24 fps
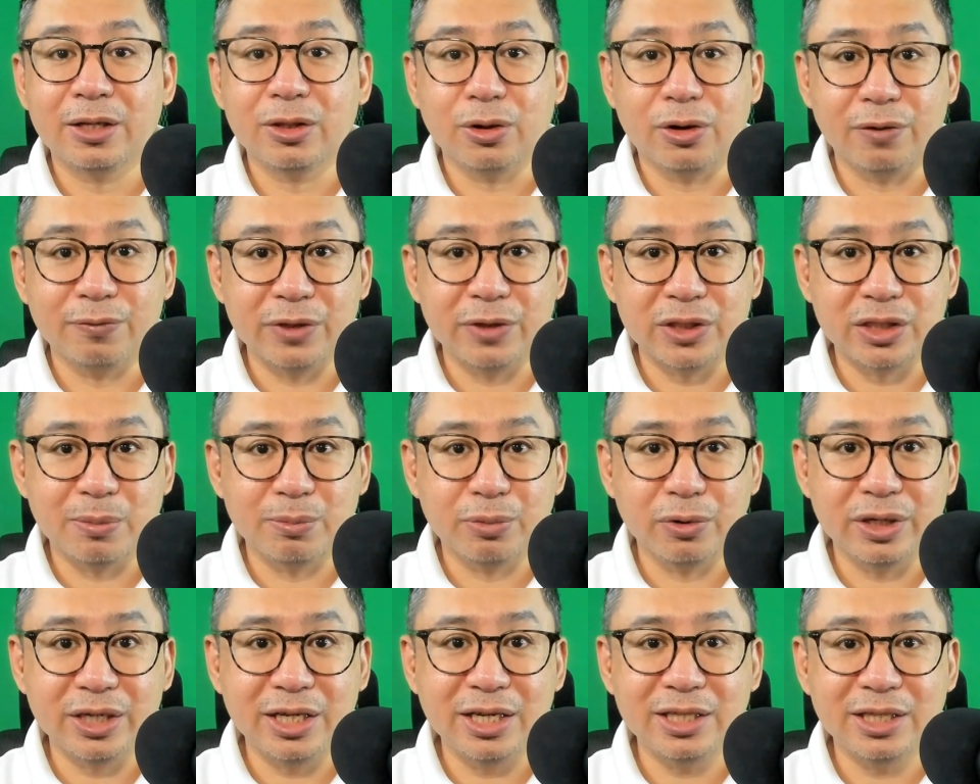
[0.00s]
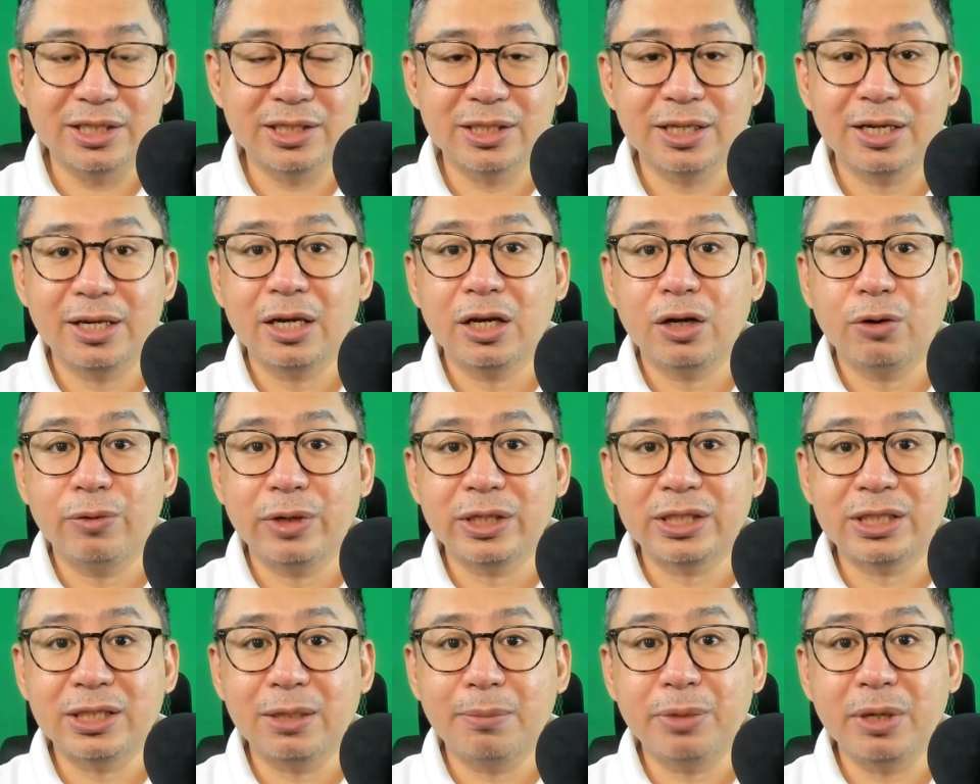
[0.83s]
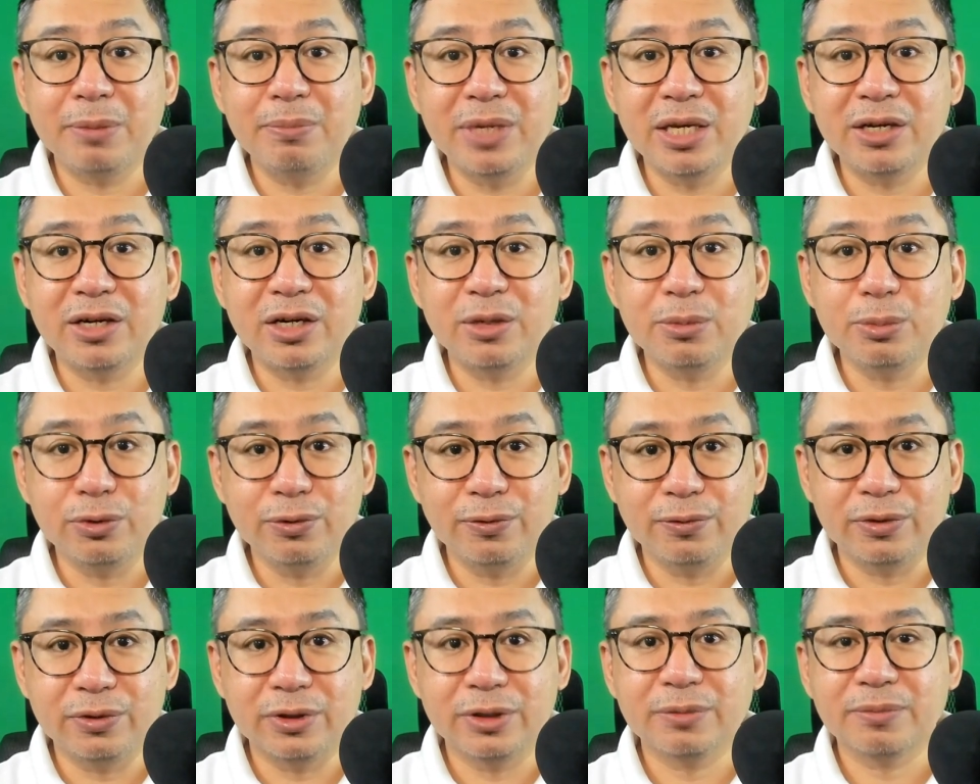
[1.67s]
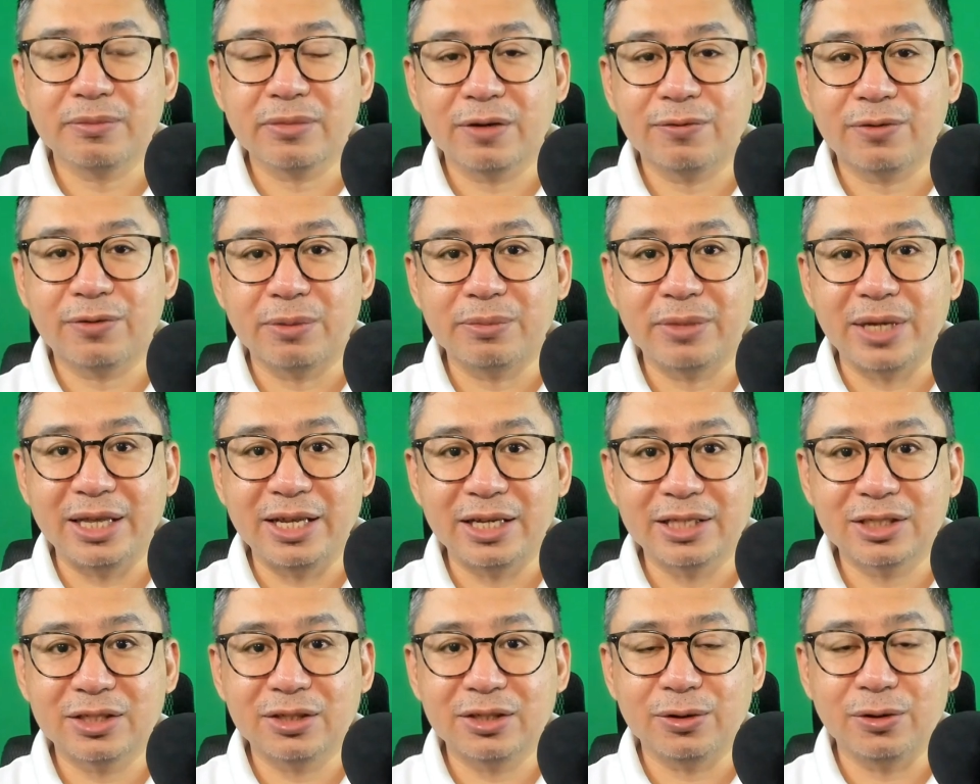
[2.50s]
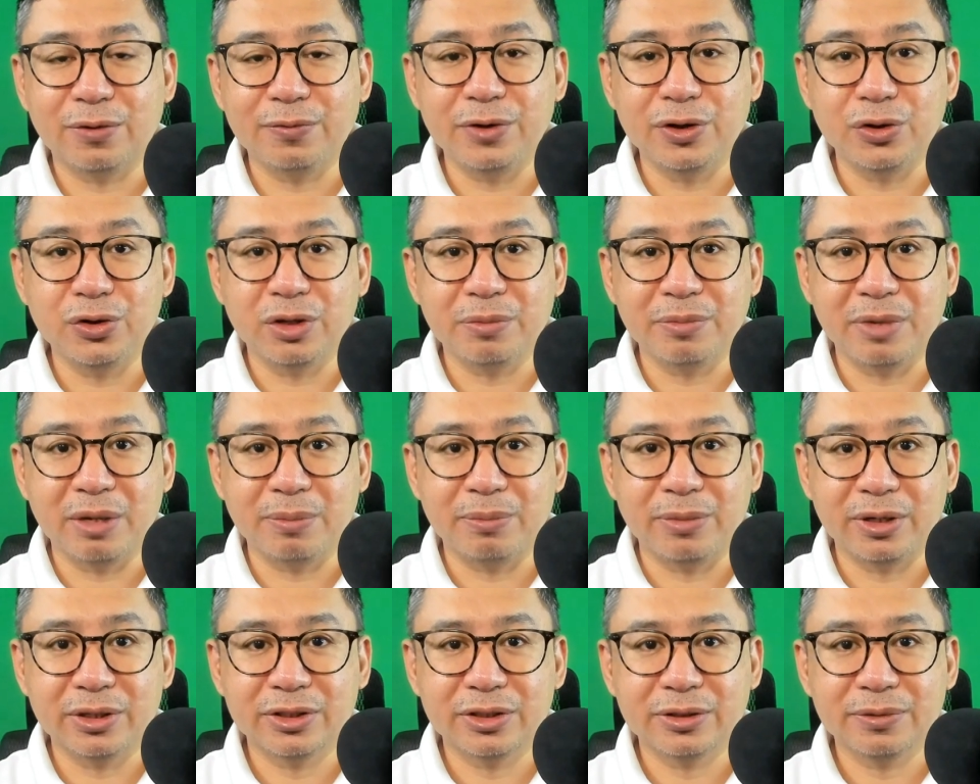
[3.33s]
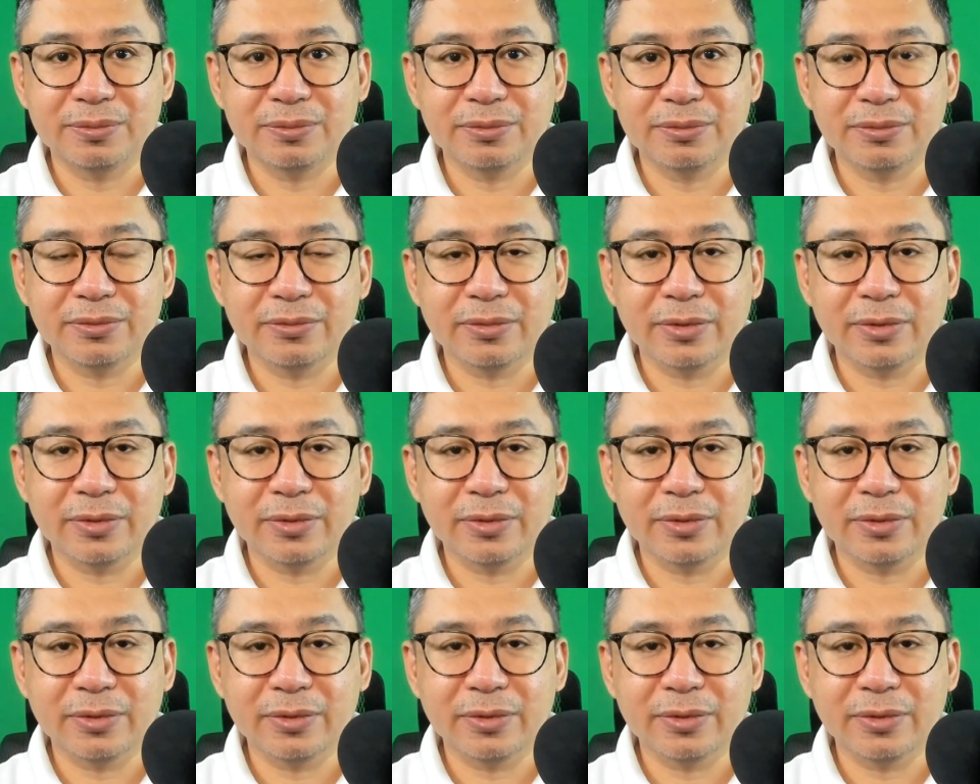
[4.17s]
The office employees will simply be removed from the list of union members.